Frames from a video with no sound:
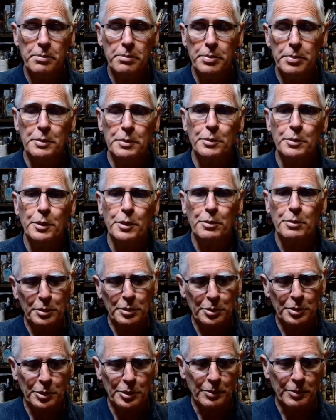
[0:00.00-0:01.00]
People, my
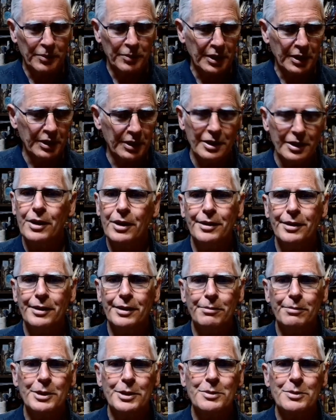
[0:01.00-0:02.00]
people. Now, I
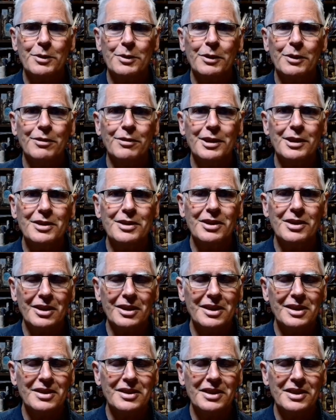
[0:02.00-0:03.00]
must confess that
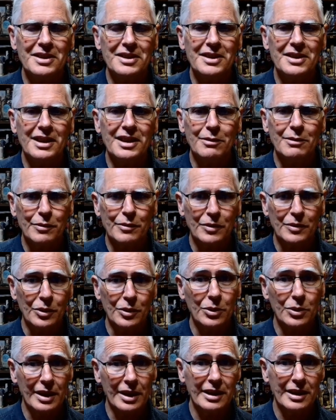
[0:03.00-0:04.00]
this is a
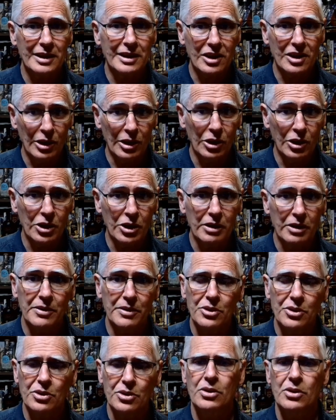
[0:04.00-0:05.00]
review that is long
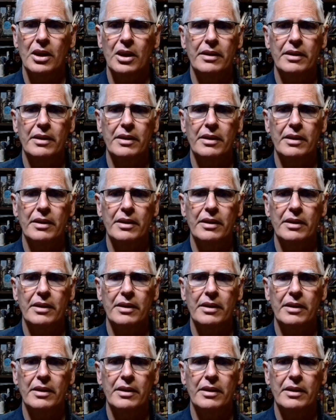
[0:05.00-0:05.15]
overdue.